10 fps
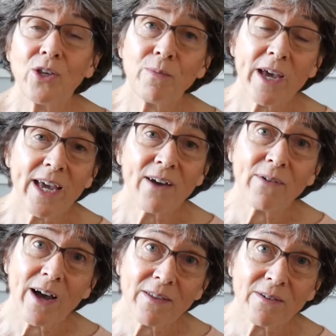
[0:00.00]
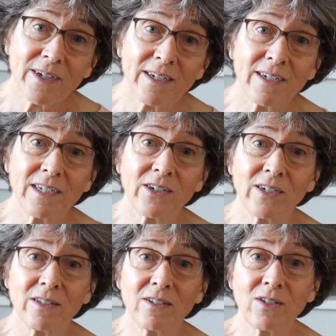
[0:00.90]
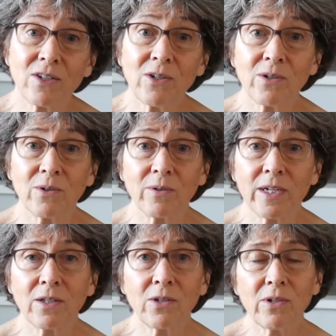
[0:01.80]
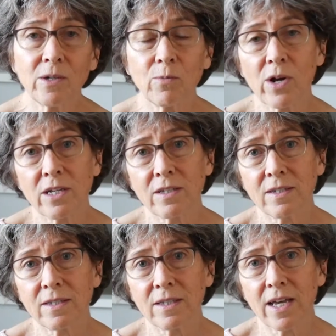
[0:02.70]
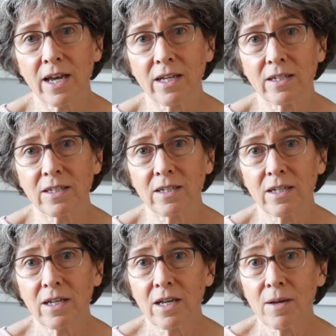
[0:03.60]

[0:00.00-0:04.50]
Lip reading: You may have other conditions too, including ones that